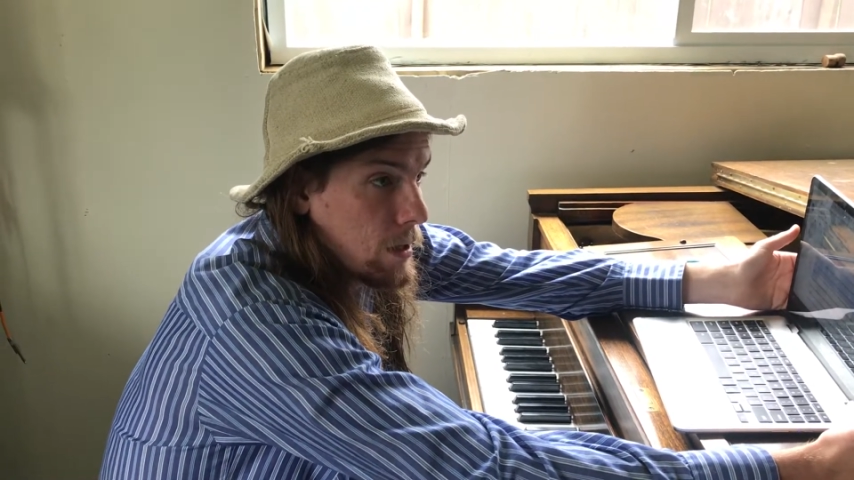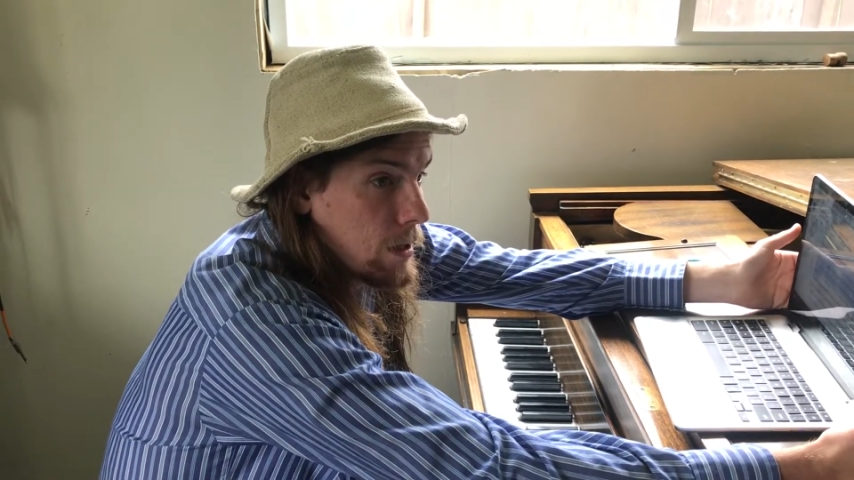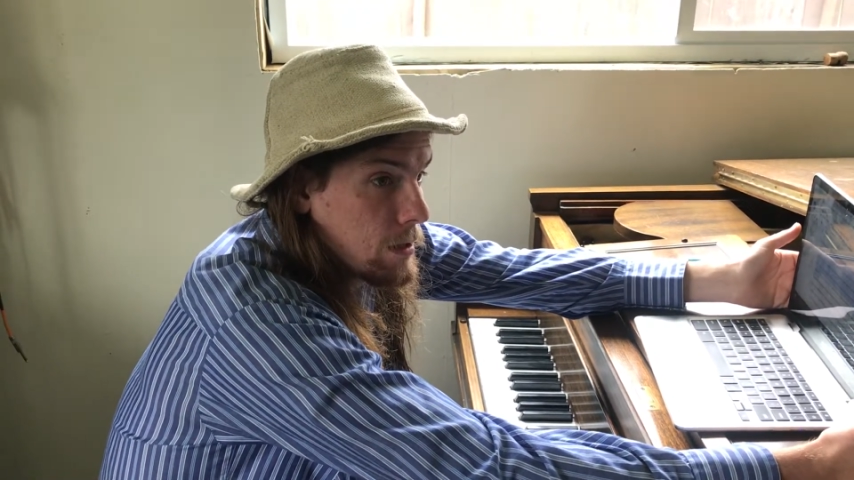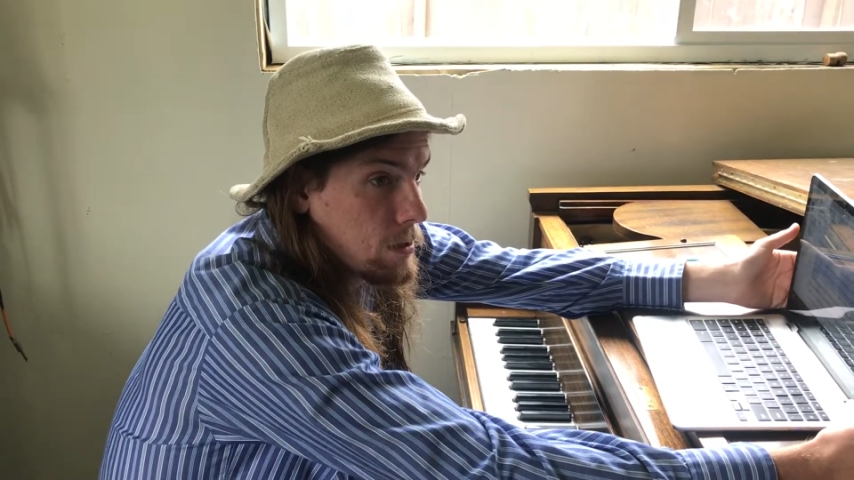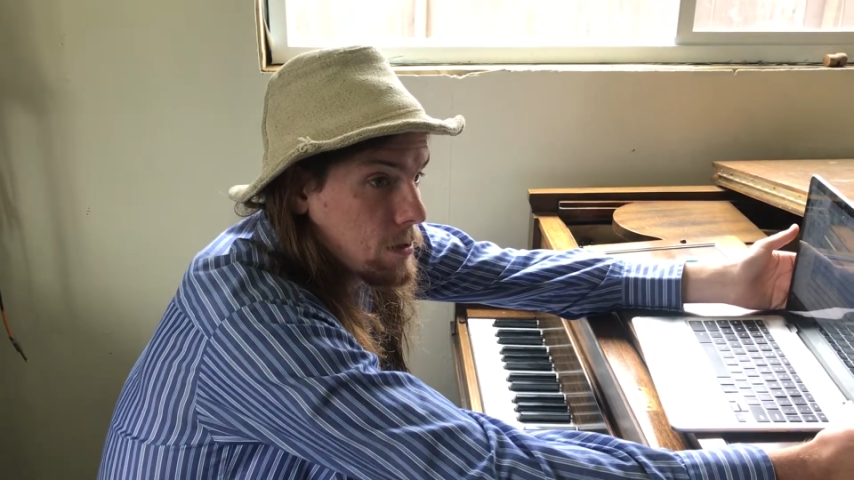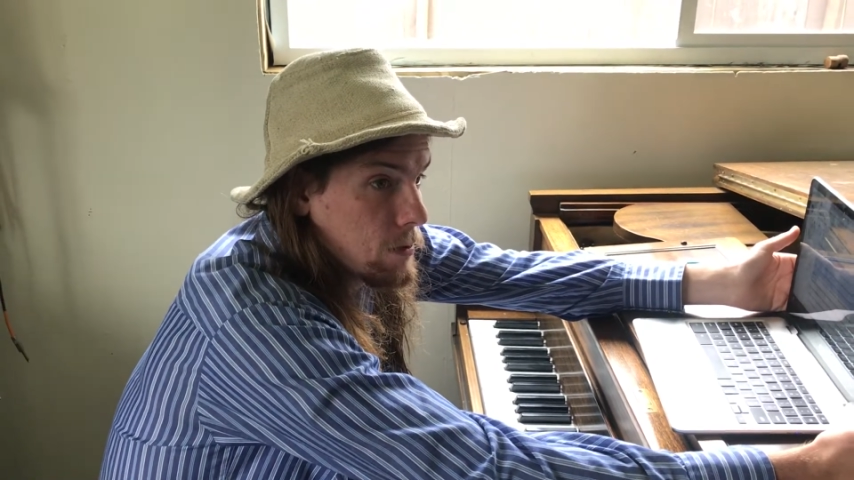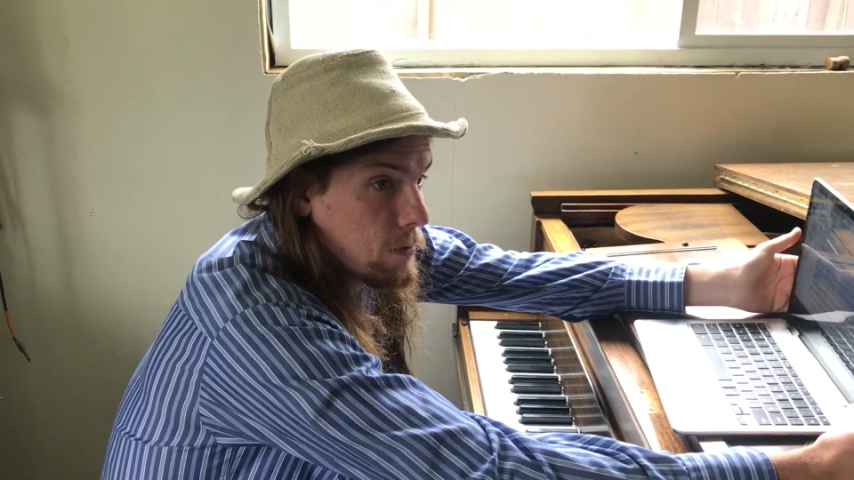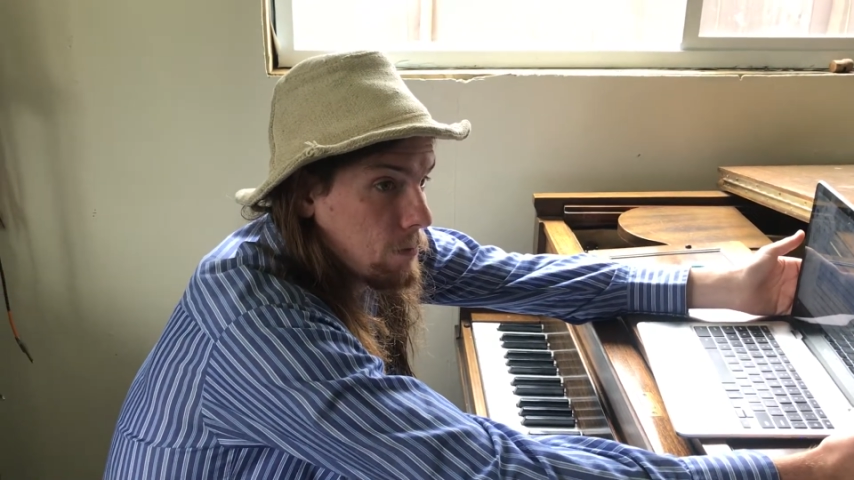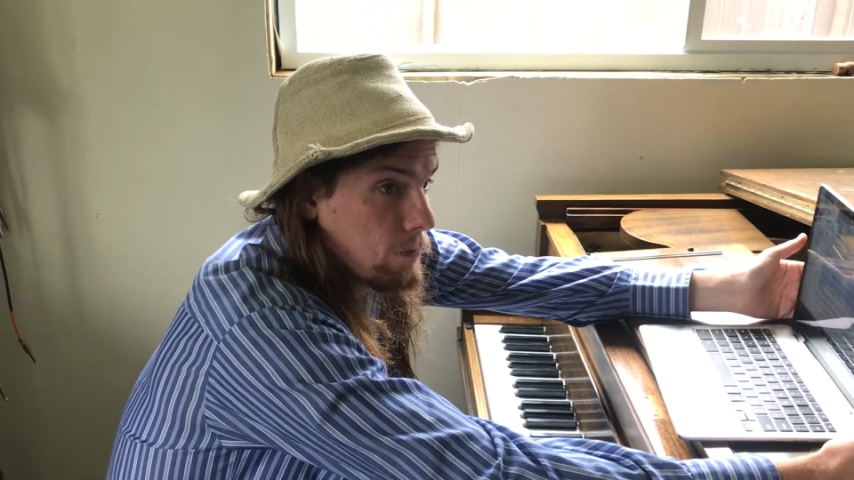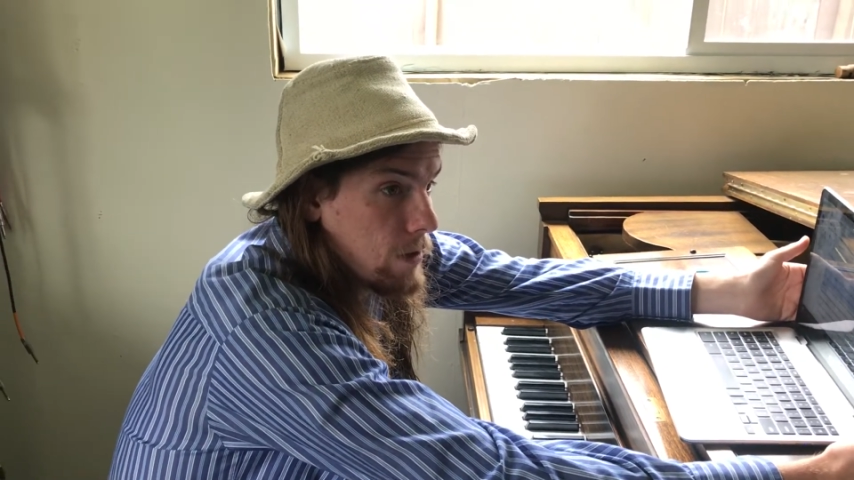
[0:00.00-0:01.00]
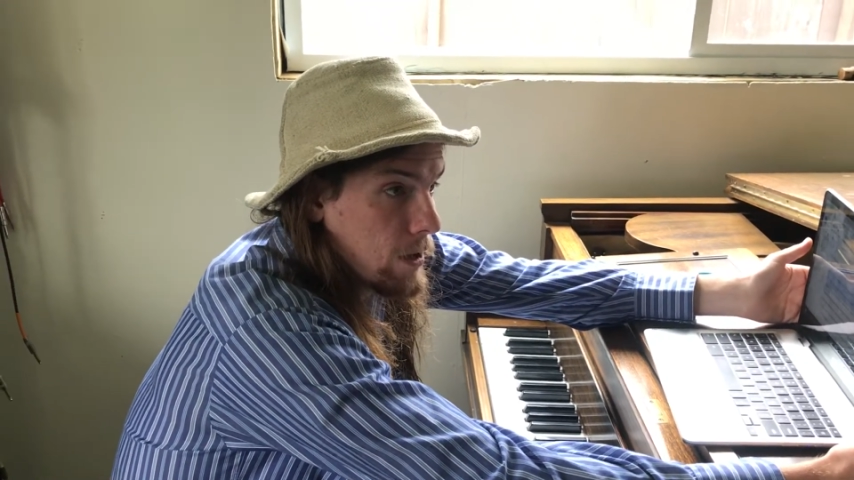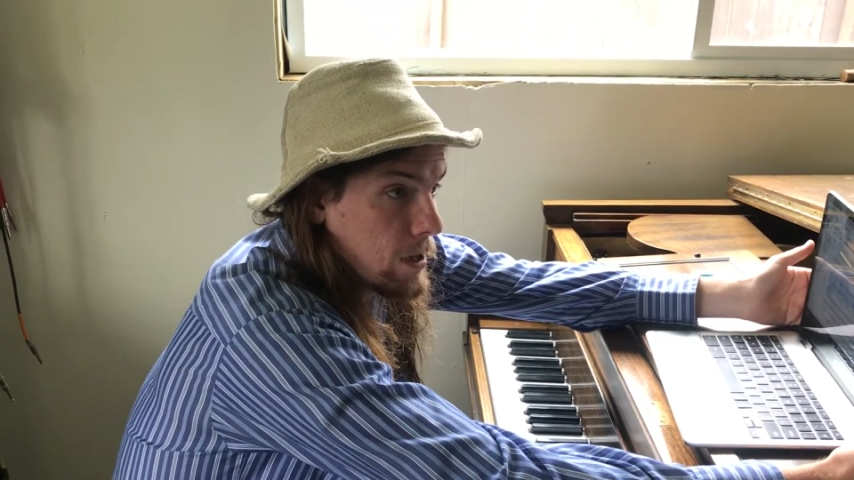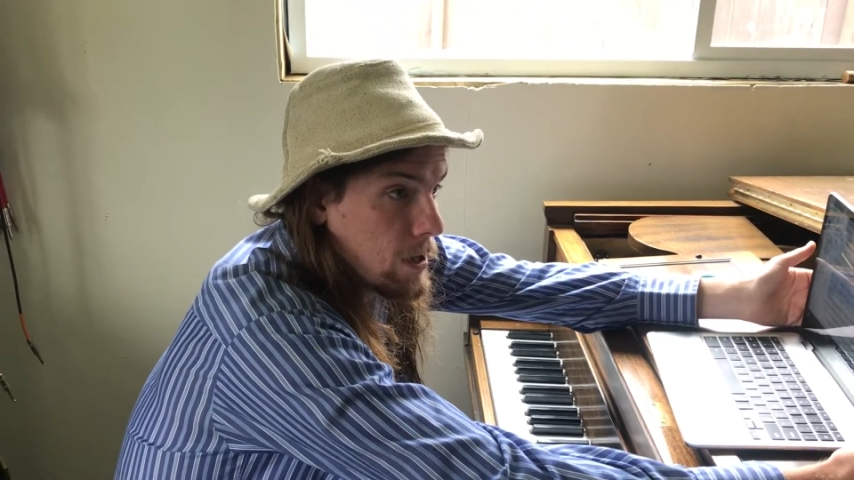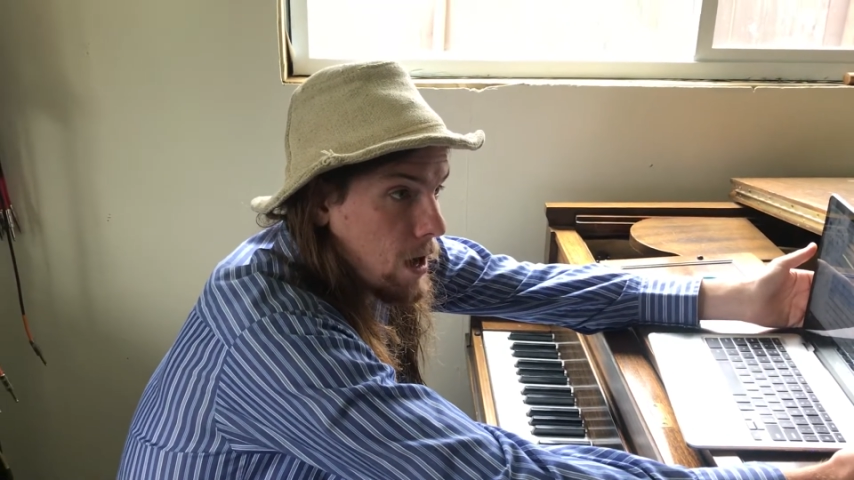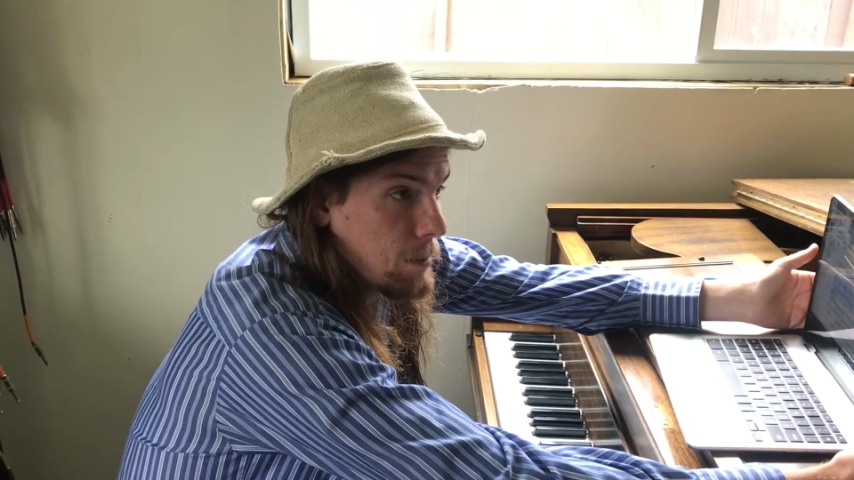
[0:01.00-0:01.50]
is
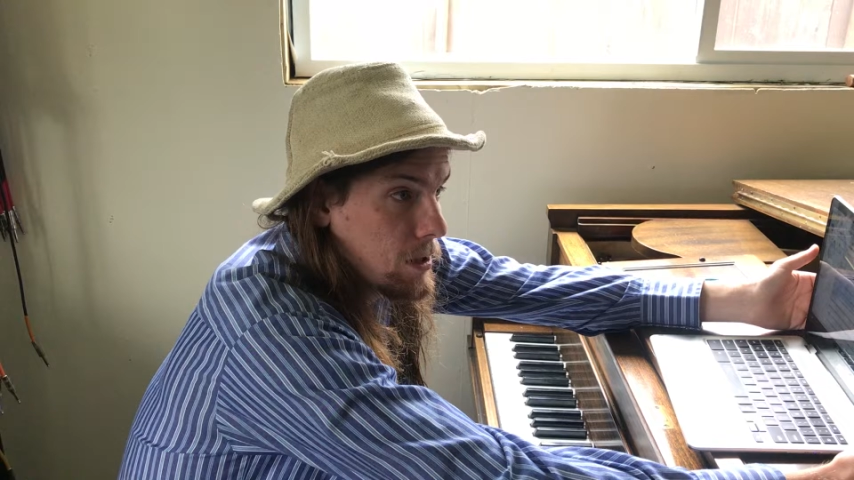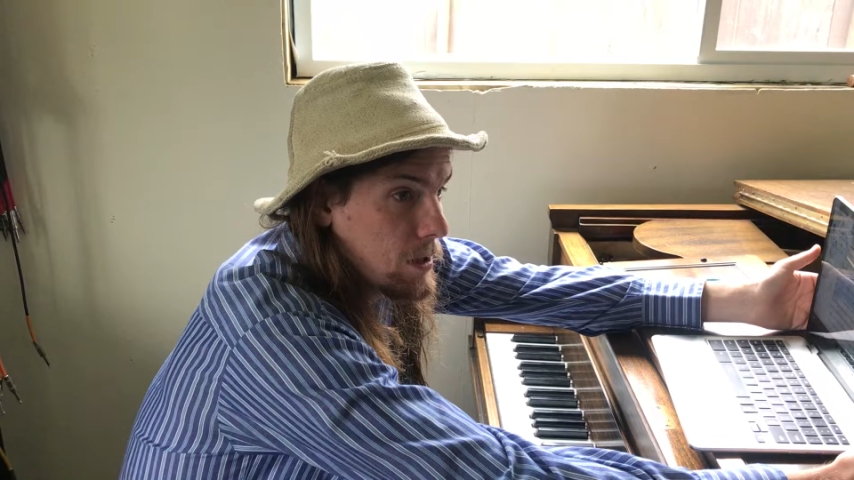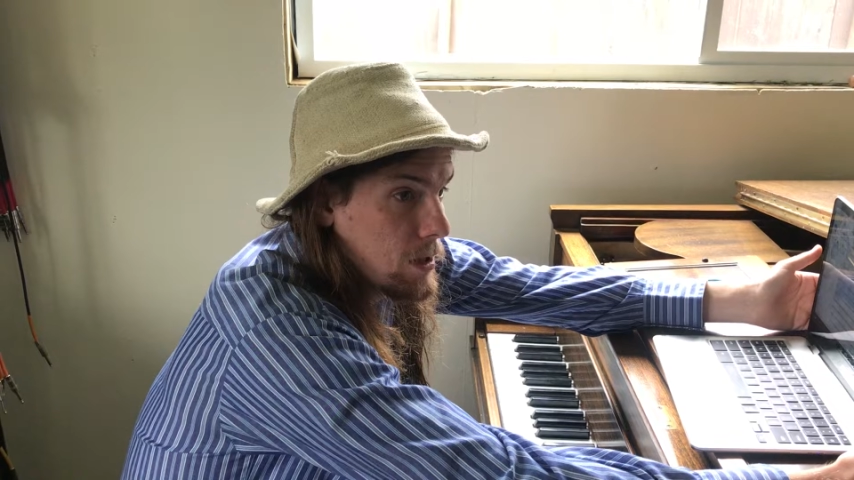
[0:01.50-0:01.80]
very commonly